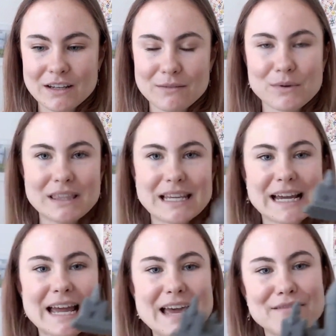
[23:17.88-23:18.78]
one thing
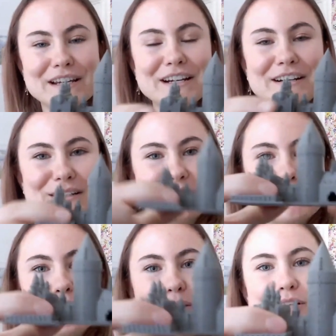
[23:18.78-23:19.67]
I have here is a
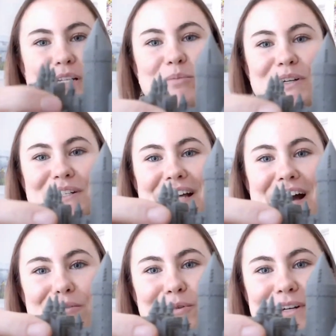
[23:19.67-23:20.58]
little 3D printed
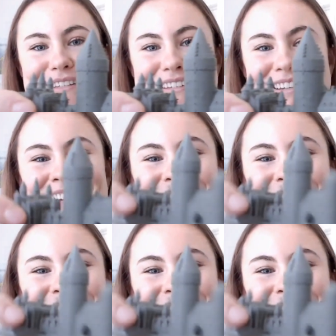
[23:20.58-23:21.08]
Hogwarts.